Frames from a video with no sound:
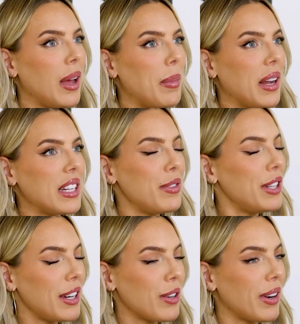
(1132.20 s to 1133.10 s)
Because if you
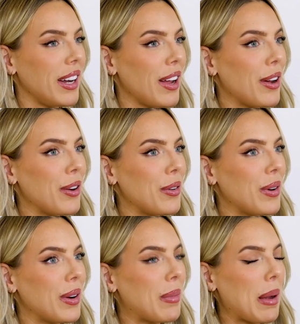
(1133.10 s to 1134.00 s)
didn't already
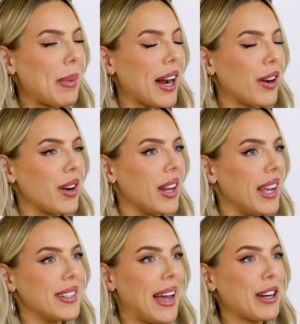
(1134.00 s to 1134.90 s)
know, my background
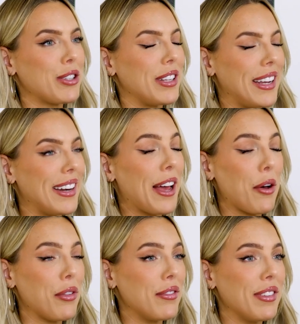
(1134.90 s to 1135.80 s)
is actually in health and